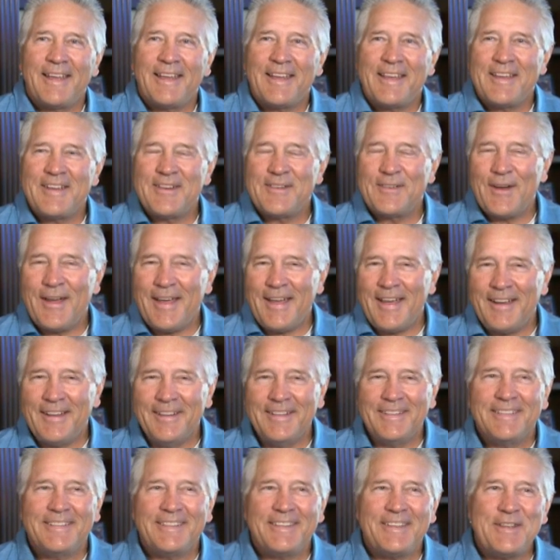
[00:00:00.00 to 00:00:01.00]

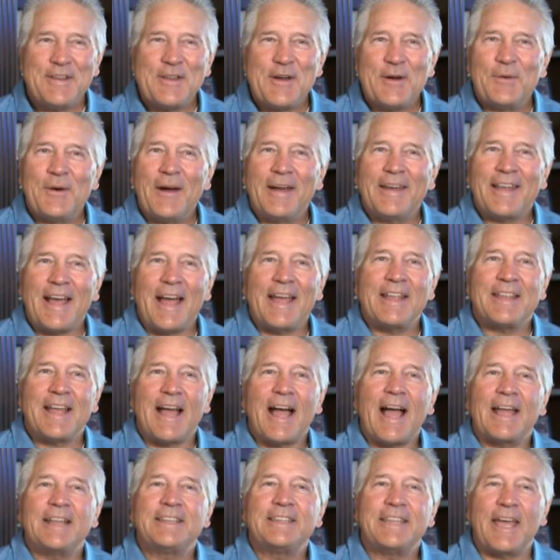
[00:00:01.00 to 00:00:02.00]
Well, you know what? I,
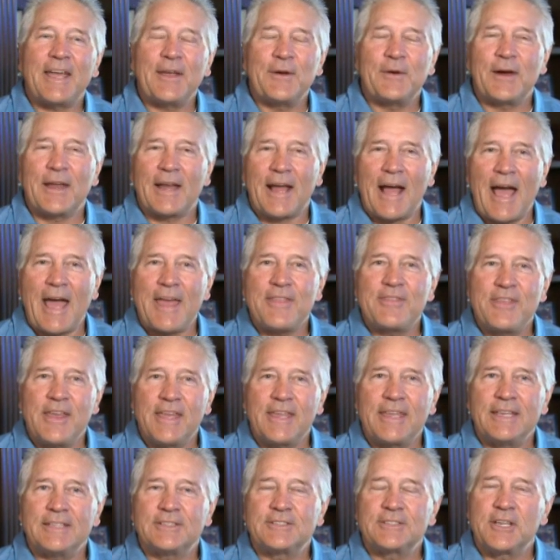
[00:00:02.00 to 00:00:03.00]
I tell you what, I
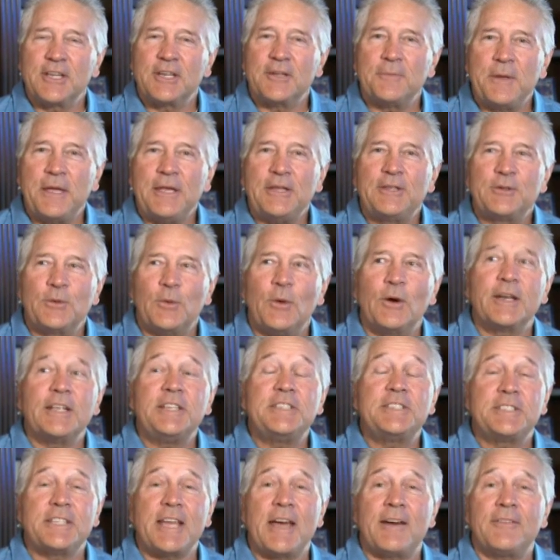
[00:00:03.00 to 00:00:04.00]
think it's going to be
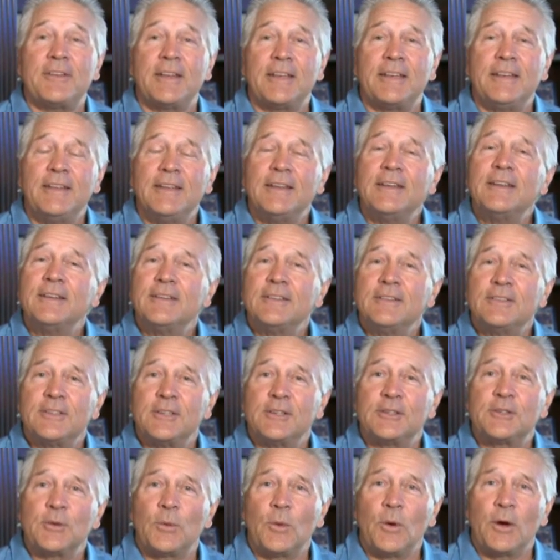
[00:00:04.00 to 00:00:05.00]
27
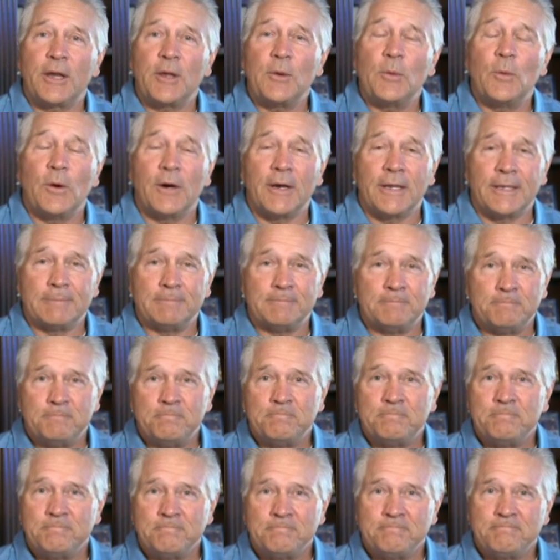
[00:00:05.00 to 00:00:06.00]
to 21.
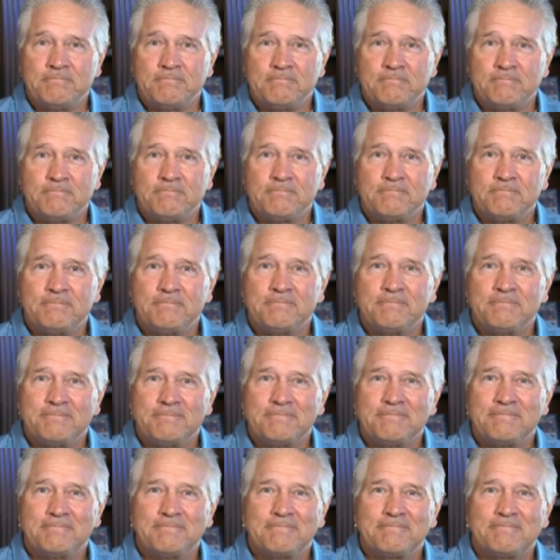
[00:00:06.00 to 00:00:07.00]
Ooh,
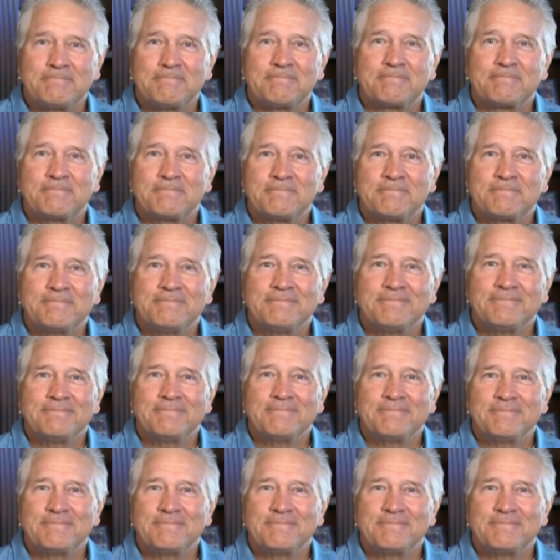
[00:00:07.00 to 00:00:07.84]
close game. Okay.